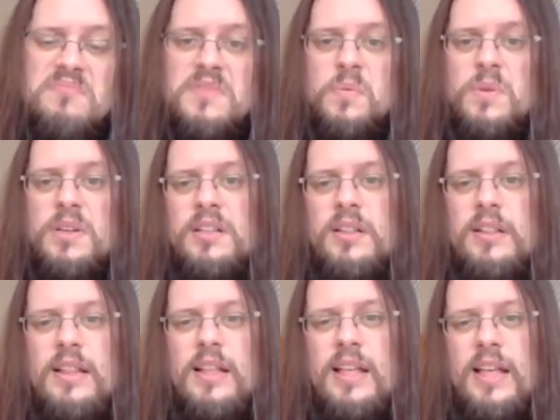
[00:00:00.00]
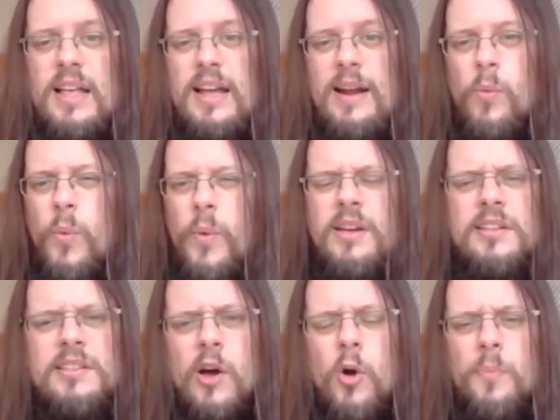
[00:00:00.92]
well, I really
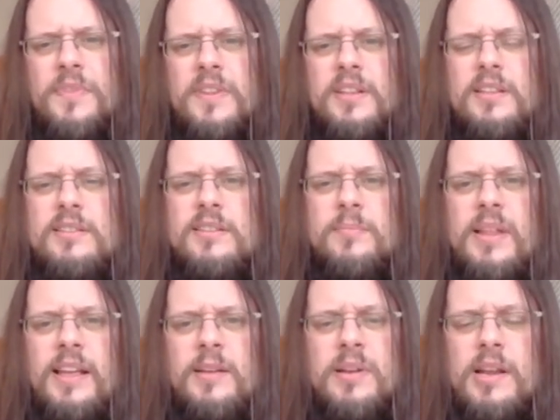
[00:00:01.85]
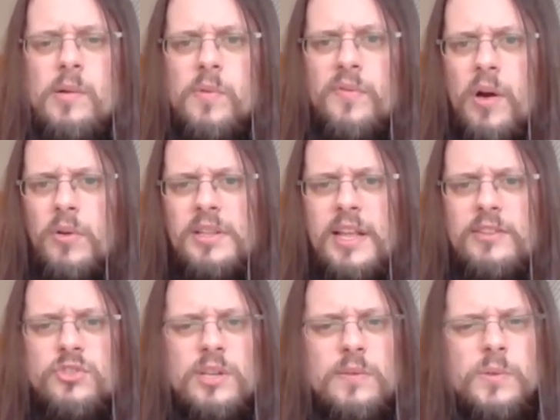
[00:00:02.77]
doubt that a black player without an
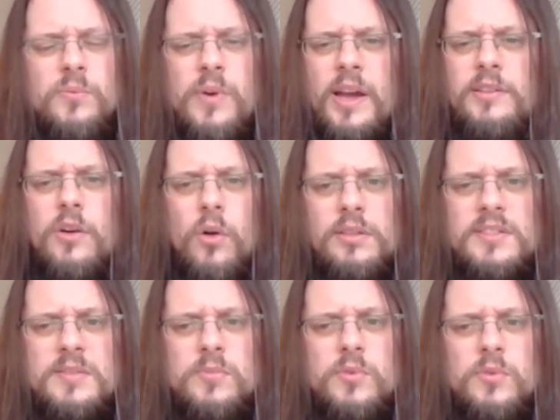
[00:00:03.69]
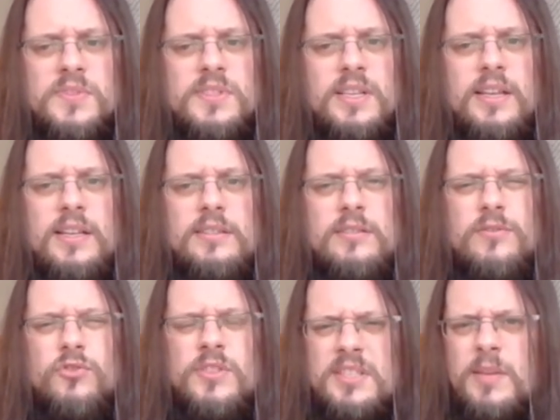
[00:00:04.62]
engine would find all his moves. And
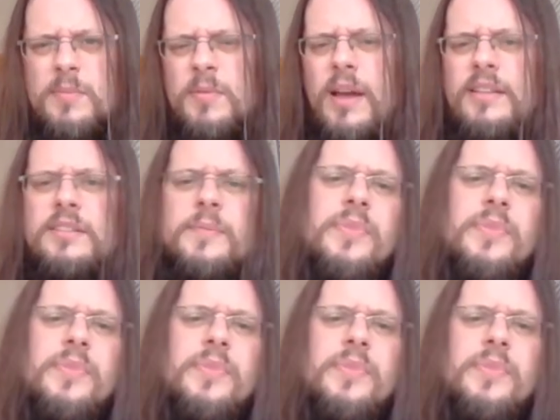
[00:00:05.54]
just keep in mind,